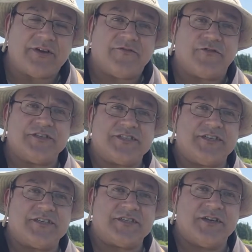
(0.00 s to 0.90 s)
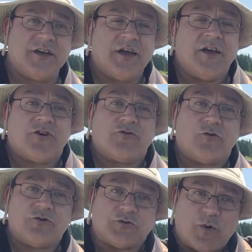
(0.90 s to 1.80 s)
for instance,
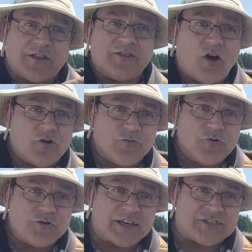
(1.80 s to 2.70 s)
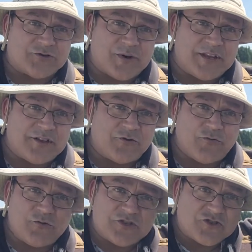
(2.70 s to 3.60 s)
grows one long root, a straight little
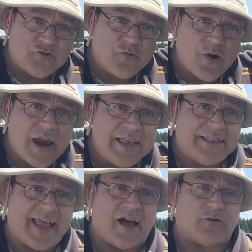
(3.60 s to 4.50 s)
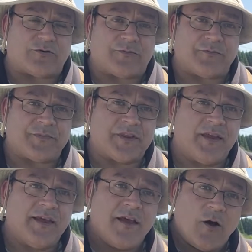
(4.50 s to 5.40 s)
root straight down,
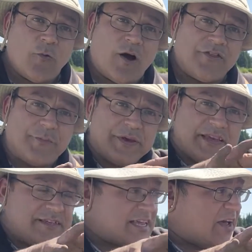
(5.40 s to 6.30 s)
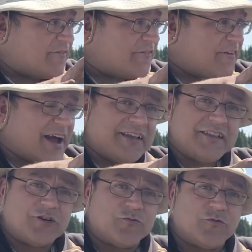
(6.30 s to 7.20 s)
while the peas have fine
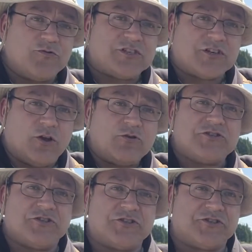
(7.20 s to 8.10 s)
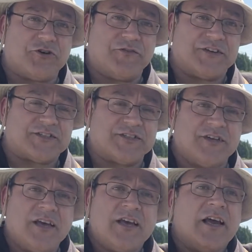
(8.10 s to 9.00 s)
little roots close to the surface.
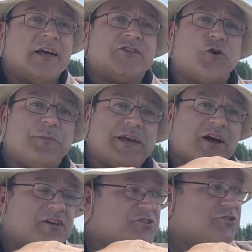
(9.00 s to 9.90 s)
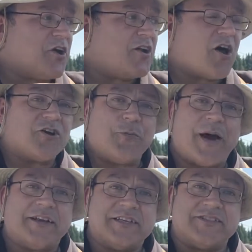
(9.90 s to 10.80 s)
So because they're not
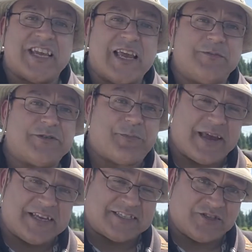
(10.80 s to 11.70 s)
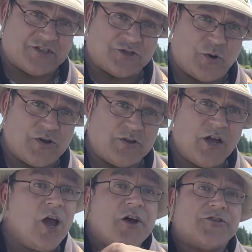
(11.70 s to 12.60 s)
occupying the same space in the soil,
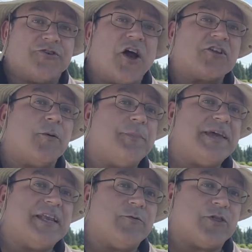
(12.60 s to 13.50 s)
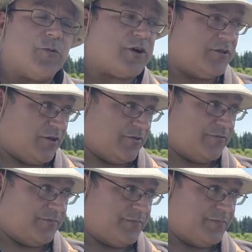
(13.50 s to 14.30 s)
they're not competing with one another.